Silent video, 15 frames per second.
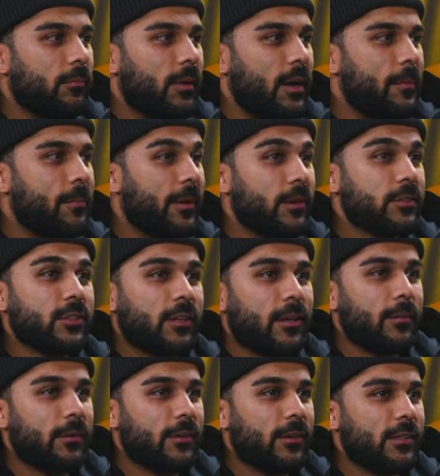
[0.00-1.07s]
my parents are
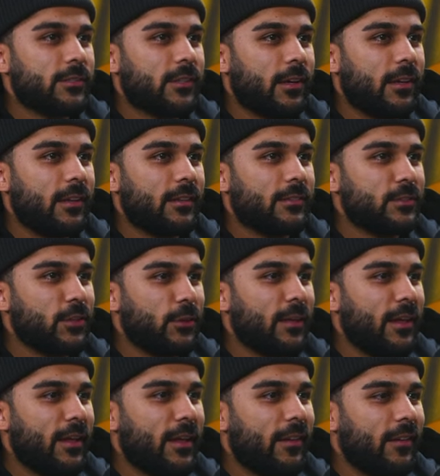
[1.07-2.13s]
immigrants, right? So
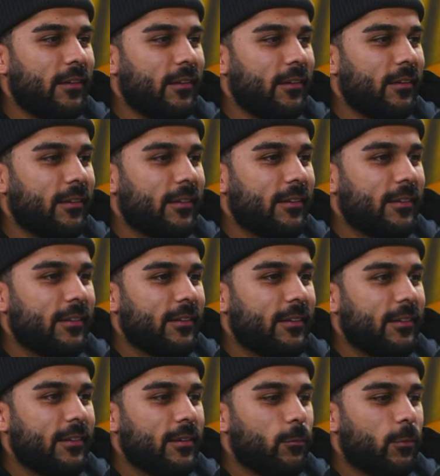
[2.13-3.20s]
they uh
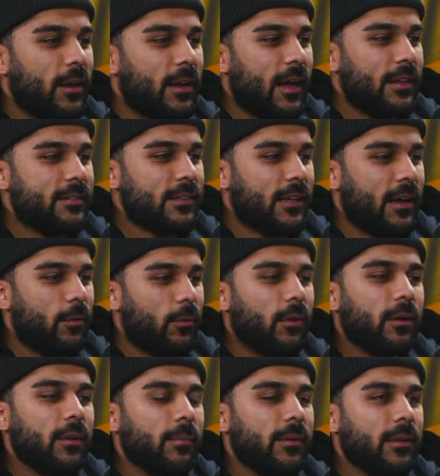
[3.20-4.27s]
when I said I
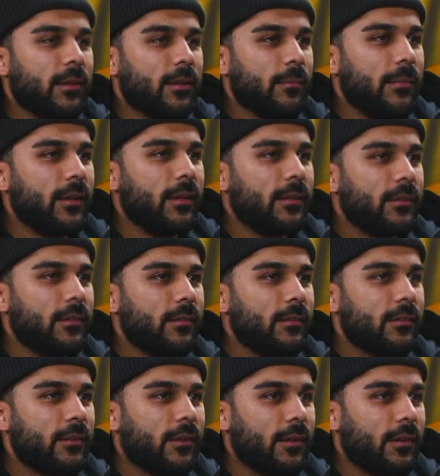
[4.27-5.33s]
want to be a comedian
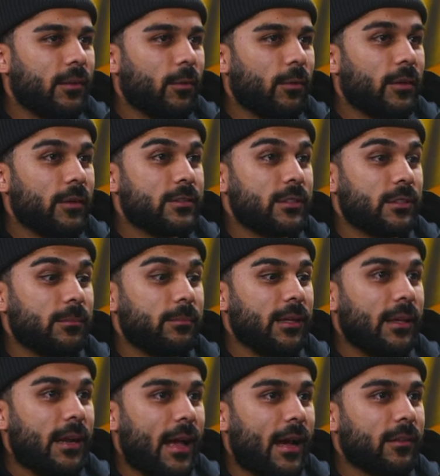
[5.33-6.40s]
and I wanted to be
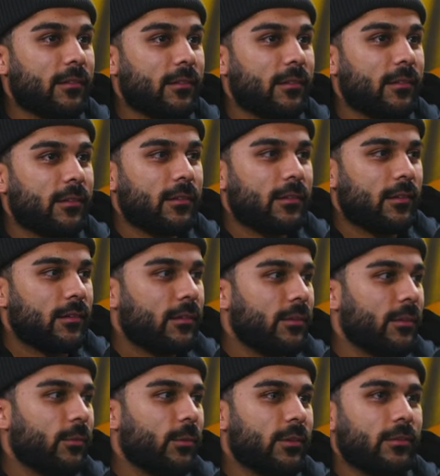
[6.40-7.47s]
an actor,
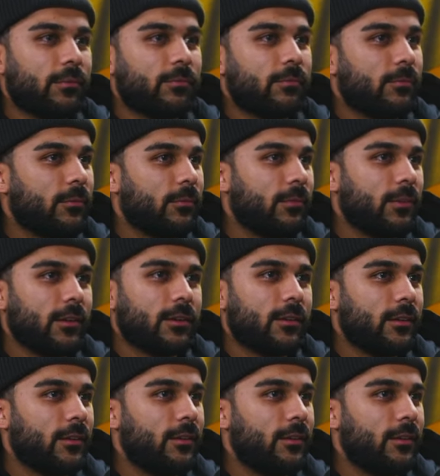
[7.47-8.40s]
like what the fuck